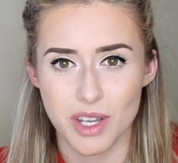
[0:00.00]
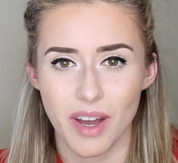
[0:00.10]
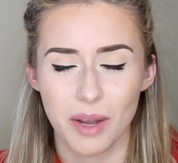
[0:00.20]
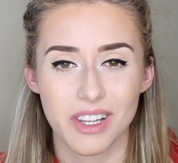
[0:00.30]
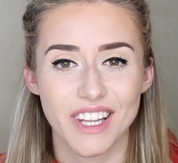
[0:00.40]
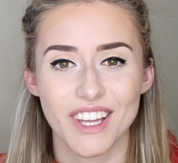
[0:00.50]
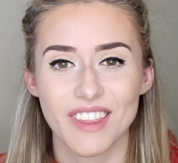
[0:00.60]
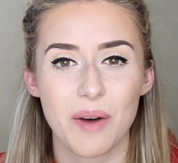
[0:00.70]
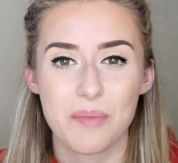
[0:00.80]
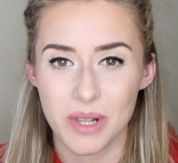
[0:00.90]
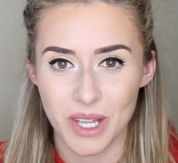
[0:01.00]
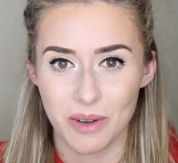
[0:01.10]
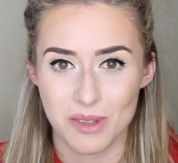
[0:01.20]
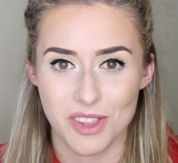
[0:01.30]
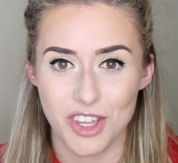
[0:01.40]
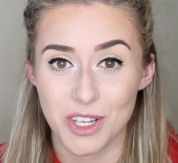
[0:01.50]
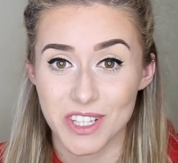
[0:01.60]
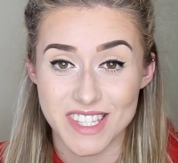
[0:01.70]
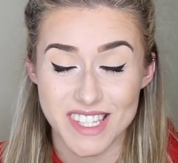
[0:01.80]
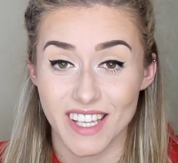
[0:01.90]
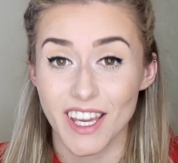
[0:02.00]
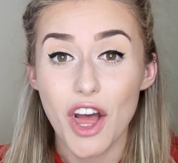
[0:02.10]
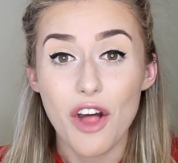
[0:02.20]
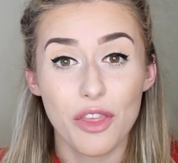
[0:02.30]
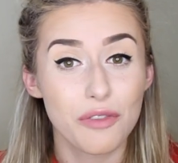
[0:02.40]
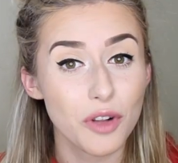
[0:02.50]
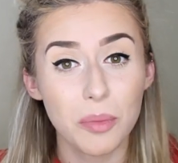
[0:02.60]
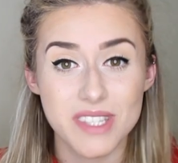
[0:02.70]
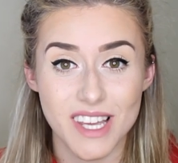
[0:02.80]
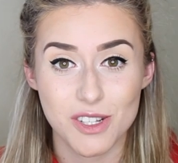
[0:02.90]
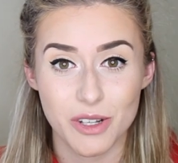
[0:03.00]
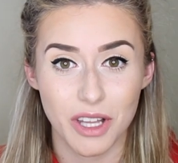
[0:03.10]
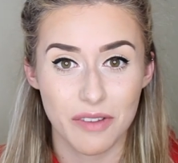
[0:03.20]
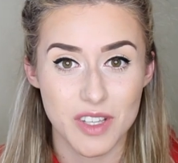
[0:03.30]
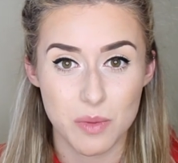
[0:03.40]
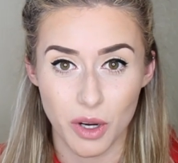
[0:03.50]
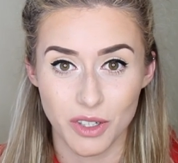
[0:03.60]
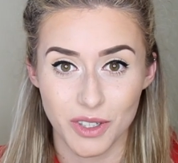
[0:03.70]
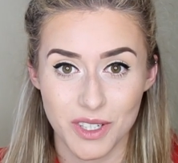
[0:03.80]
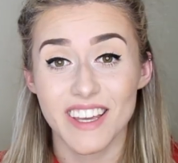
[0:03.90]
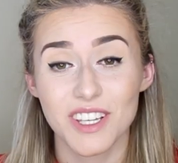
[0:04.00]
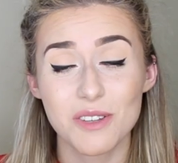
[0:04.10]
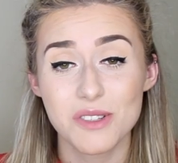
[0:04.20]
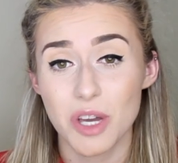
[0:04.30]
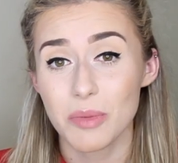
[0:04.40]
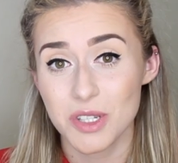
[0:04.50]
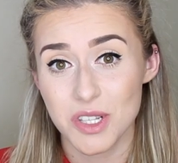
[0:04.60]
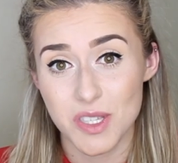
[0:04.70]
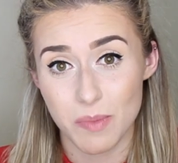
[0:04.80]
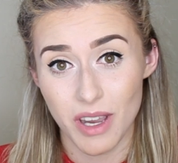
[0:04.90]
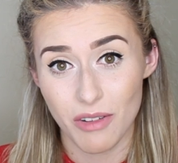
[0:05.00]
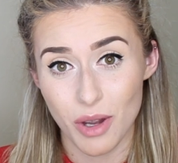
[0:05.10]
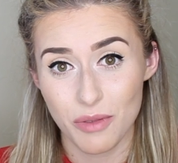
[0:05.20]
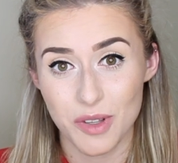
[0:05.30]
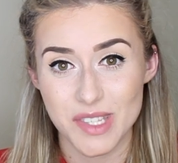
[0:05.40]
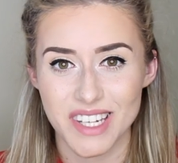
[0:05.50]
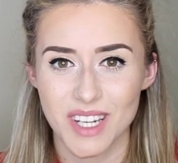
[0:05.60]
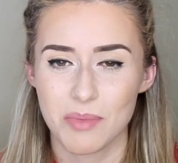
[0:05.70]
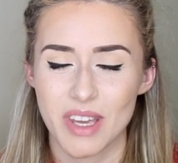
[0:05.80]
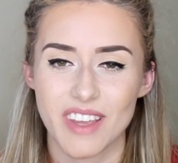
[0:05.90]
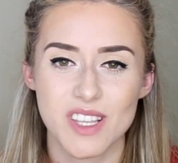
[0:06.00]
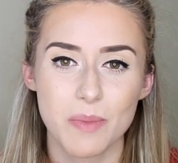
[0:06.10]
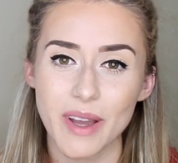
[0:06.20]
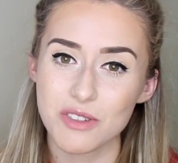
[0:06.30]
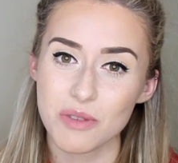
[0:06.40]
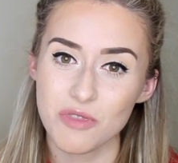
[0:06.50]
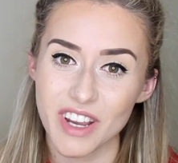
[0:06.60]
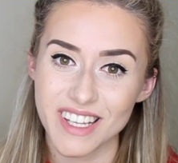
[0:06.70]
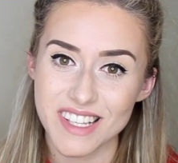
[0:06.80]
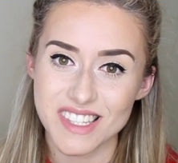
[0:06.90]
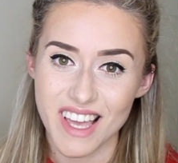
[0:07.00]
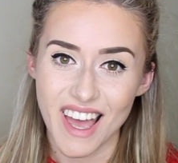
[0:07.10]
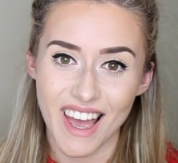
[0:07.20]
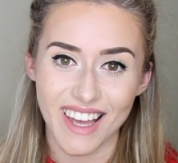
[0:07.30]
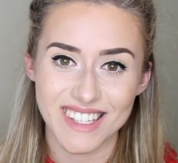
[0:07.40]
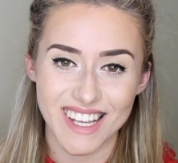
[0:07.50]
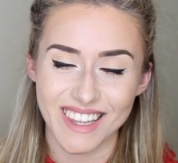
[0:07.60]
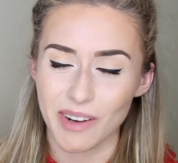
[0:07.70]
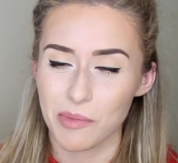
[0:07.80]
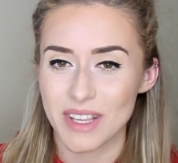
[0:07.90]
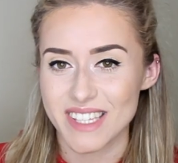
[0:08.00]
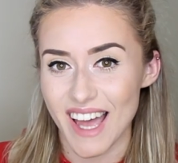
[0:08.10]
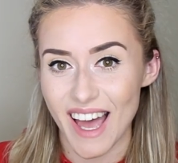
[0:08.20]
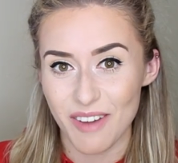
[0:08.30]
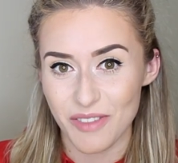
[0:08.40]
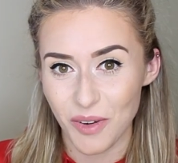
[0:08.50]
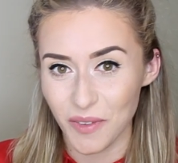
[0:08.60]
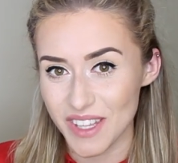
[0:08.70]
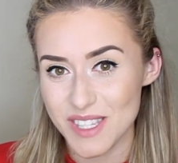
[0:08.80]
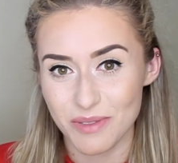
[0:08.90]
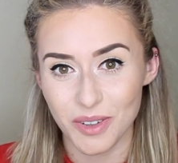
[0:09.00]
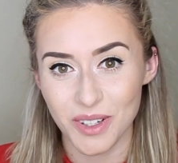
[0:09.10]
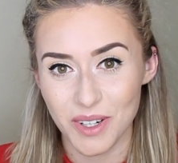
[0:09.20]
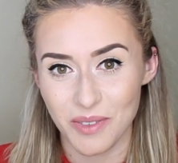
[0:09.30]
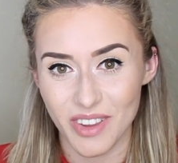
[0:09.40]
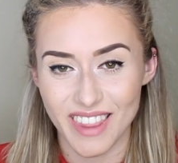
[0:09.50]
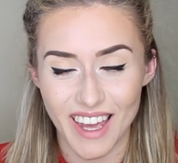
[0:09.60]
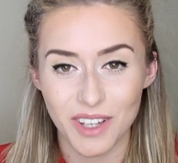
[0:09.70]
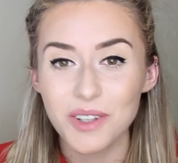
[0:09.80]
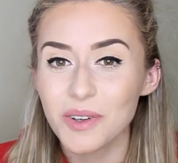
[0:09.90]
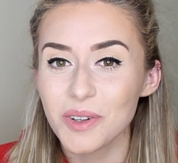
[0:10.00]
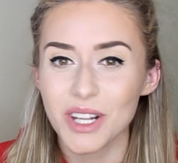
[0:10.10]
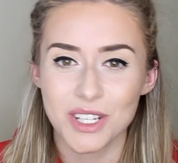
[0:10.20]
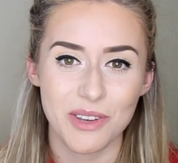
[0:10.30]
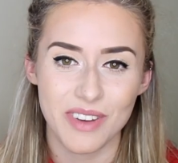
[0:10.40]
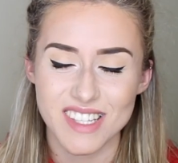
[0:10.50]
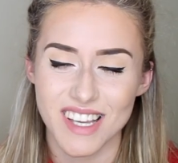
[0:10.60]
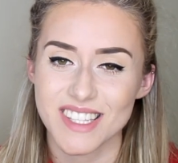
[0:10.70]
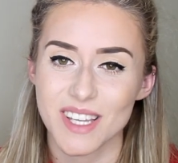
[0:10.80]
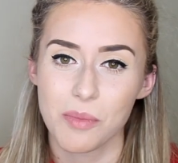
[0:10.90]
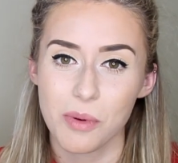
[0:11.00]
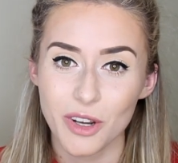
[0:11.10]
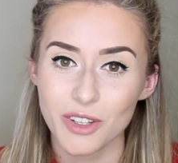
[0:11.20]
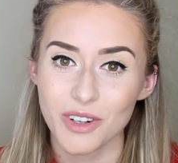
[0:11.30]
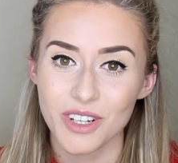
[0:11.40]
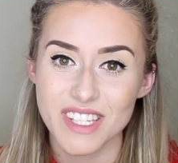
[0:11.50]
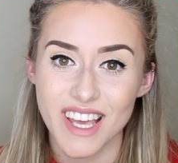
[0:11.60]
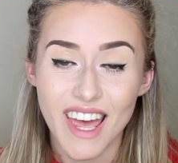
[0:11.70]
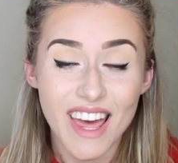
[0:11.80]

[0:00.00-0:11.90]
so I will link that below so that you can see the full potential of this product. Thank you so much to Sphero for sending me their Specdrum rings and allowing me to have all this fun with their cool new exciting product.